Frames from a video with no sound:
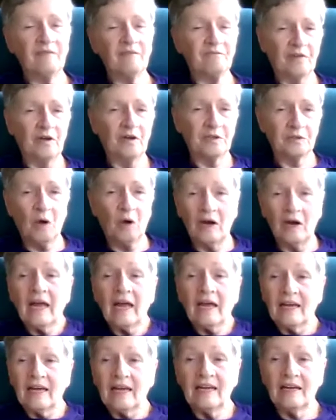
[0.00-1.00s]
First of all,
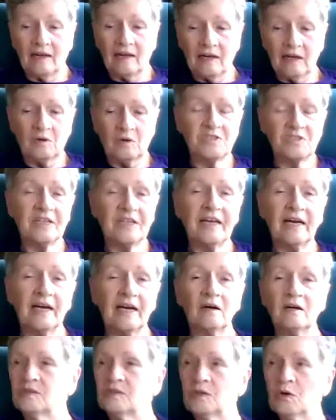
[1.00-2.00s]
he was
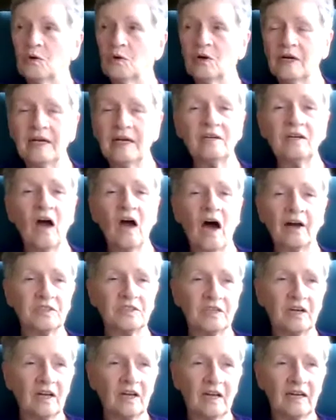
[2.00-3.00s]
there totally not,